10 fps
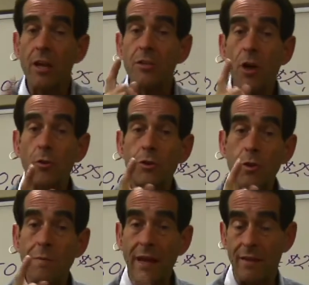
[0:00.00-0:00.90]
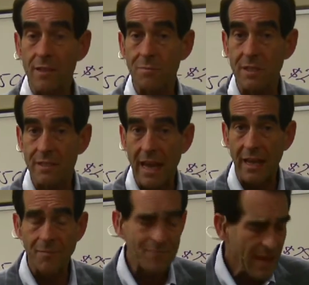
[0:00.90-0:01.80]
Don't you make this
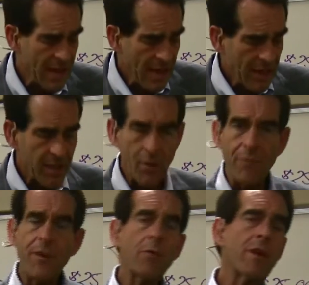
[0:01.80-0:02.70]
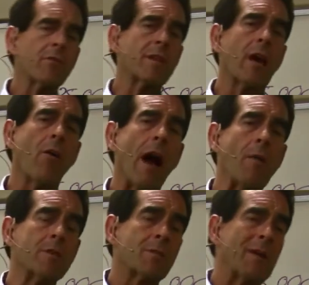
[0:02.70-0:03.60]
mistake. You know, a few years ago, I
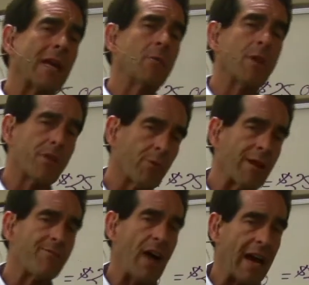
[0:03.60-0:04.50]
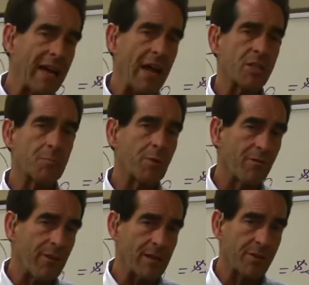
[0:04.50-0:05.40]
was speaking with three finance
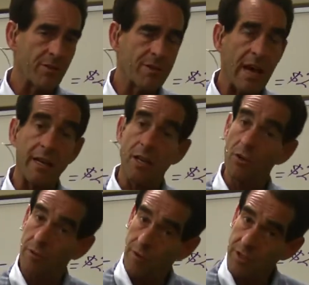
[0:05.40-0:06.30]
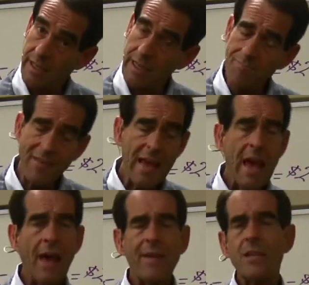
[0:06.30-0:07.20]
professors at a university,
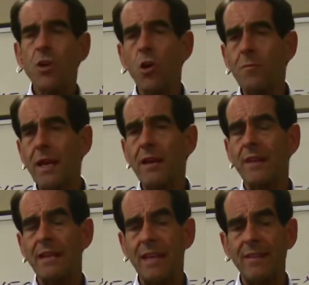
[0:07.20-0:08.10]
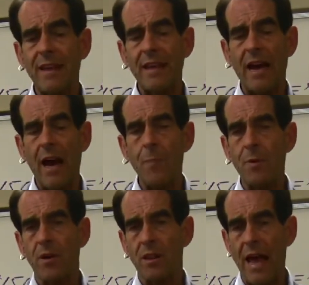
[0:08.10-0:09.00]
and they told me that in the uh,
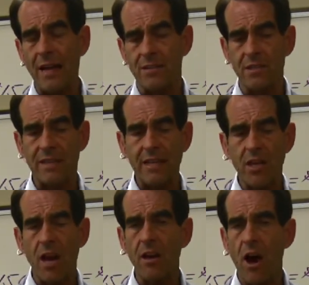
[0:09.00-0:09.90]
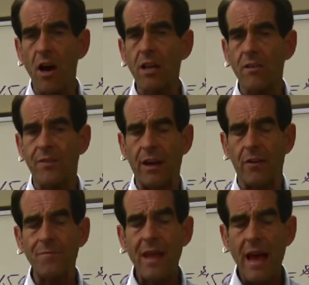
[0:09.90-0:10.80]
upper classes, they taught all of
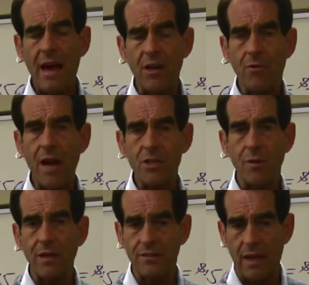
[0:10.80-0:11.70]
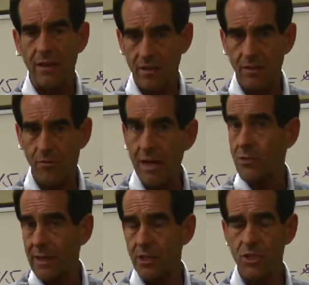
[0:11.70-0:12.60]
their uh, graduate, uh,
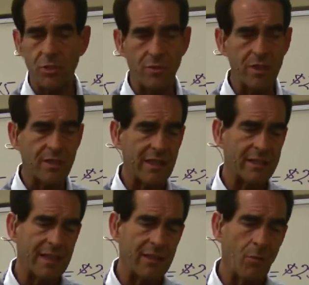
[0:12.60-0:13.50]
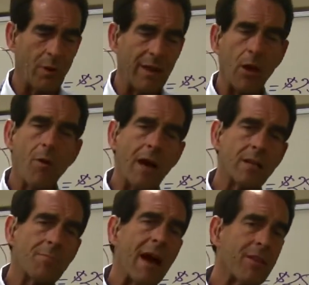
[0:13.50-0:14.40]
graduating students that uh, when they go out
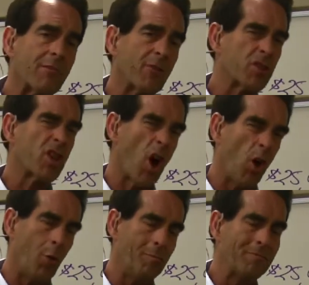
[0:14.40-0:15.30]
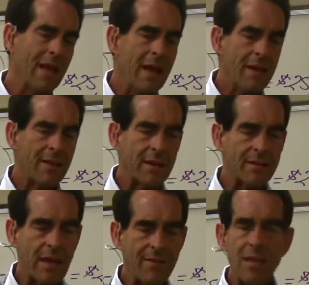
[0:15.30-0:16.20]
to buy their first home,
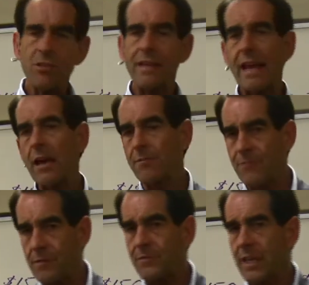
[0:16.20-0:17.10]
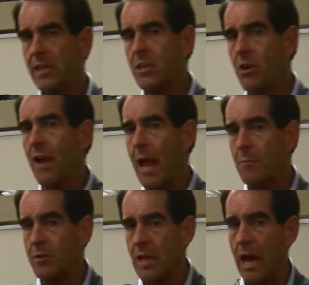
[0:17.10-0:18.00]
that uh, they should take out a 15-year
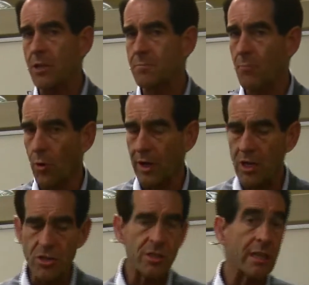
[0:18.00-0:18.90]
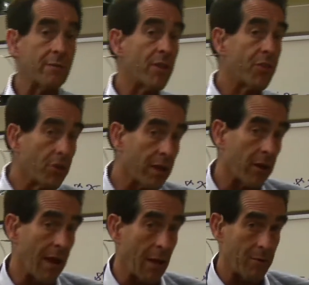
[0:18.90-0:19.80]
amortized mortgage instead of a
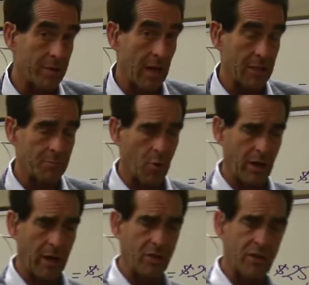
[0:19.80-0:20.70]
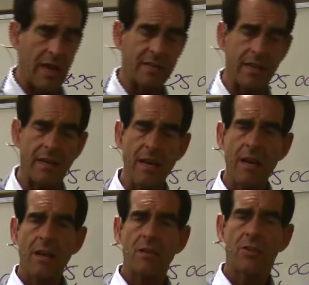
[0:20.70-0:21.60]
30-year amortized mortgage. And I said,
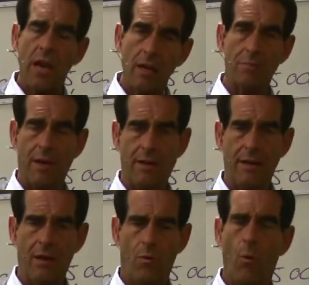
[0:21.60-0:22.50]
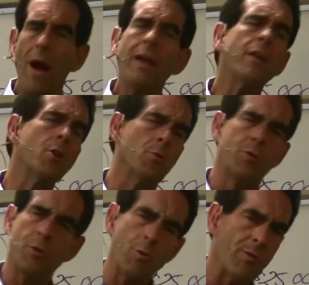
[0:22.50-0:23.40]
gentlemen, why do you
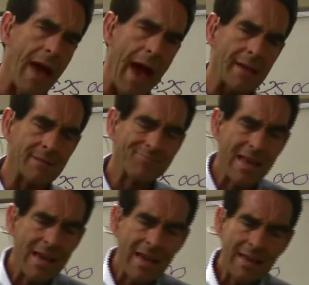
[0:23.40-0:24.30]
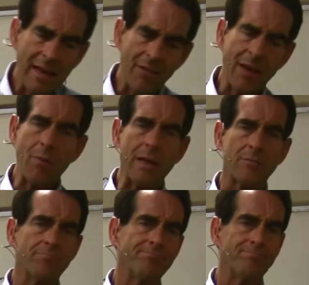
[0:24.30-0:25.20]
do that? Now, they
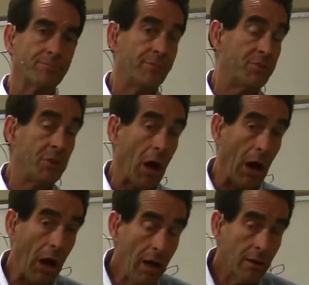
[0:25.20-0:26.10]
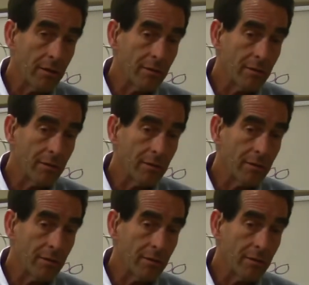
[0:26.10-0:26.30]
went duh.